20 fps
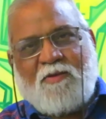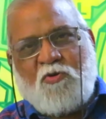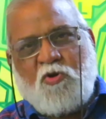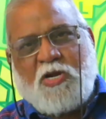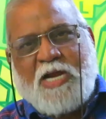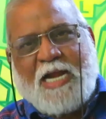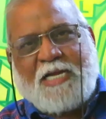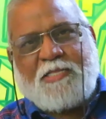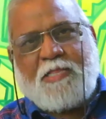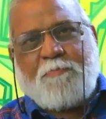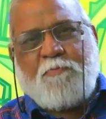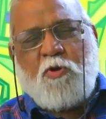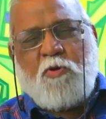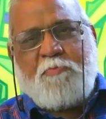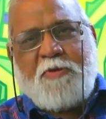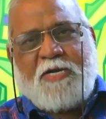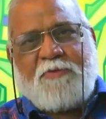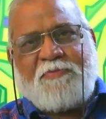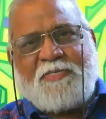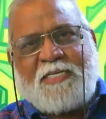Look at the
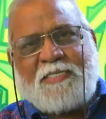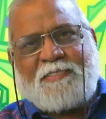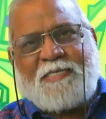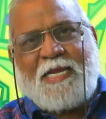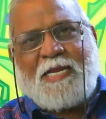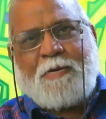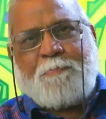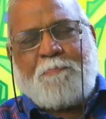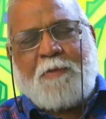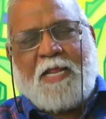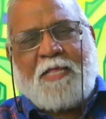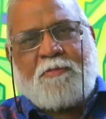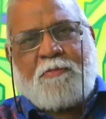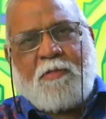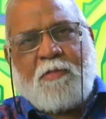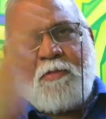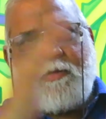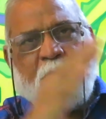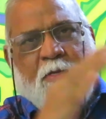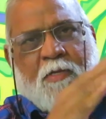movement which has taken place
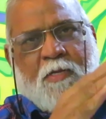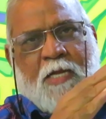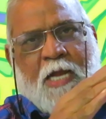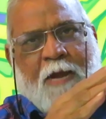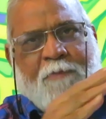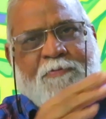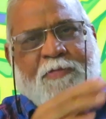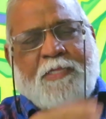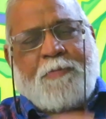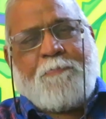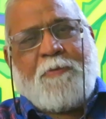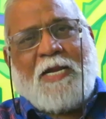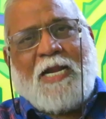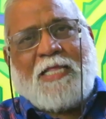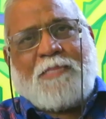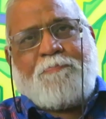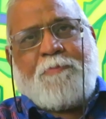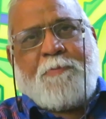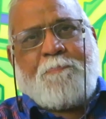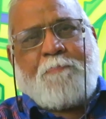after the bill
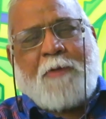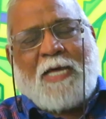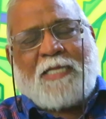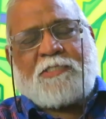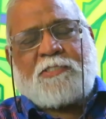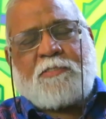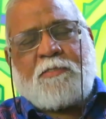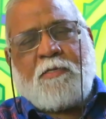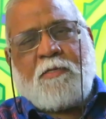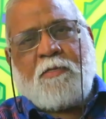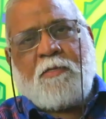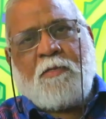has been passed